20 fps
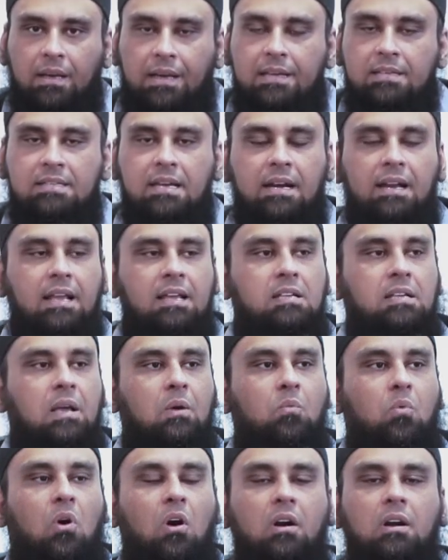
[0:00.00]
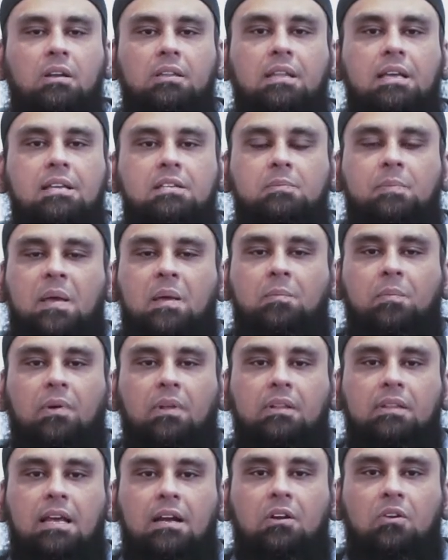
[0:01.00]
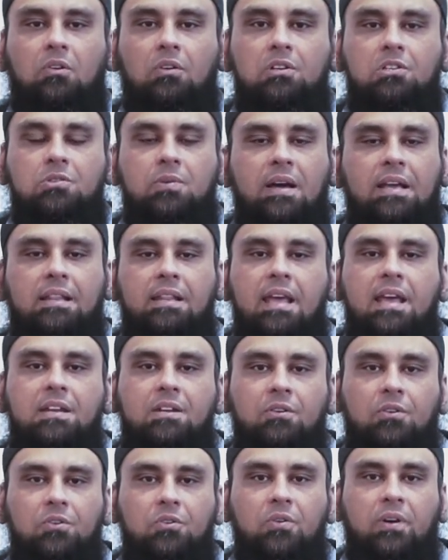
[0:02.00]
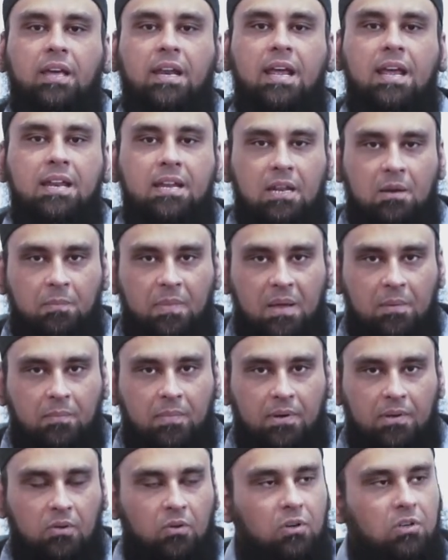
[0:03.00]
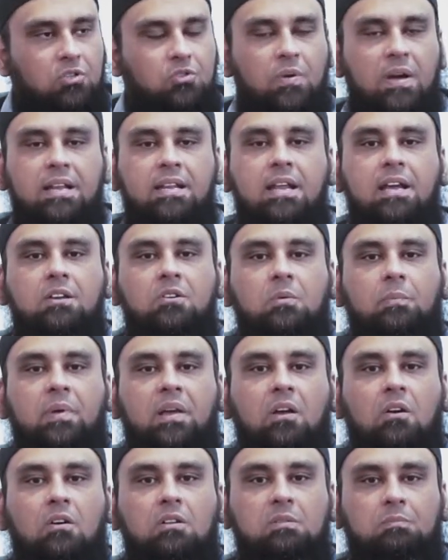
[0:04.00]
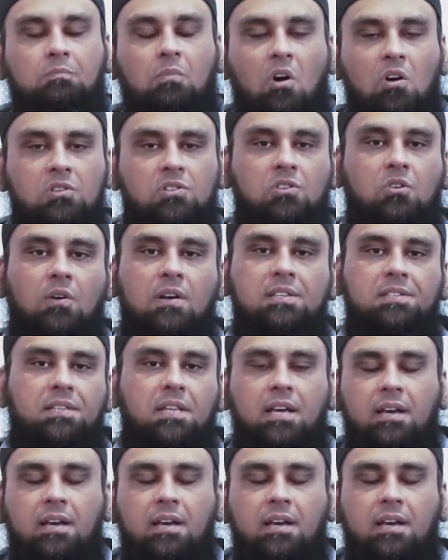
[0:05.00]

He said he warned these people that don't join NATO, Ukrainian people, don't join NATO because Moscow is